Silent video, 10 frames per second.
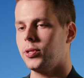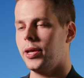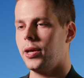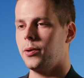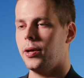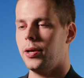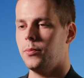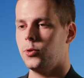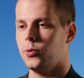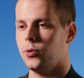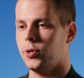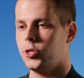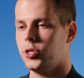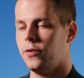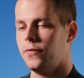What they aim to
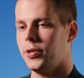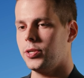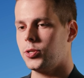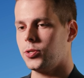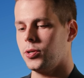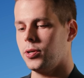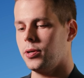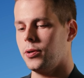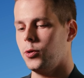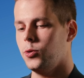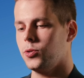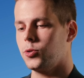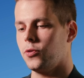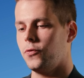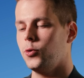achieve is uh,
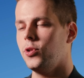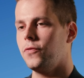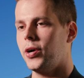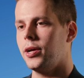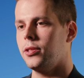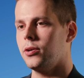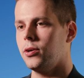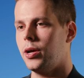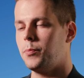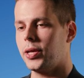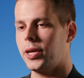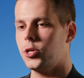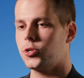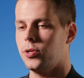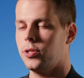sort of unify the
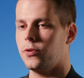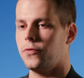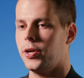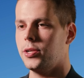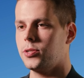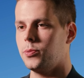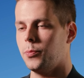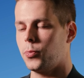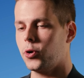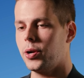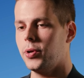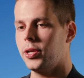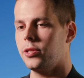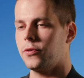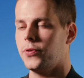application interface, the programming
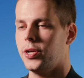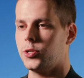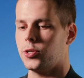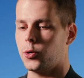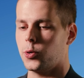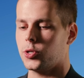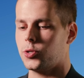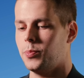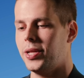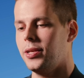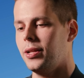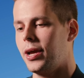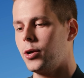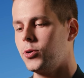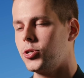interface across many
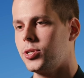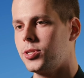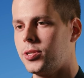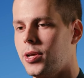languages.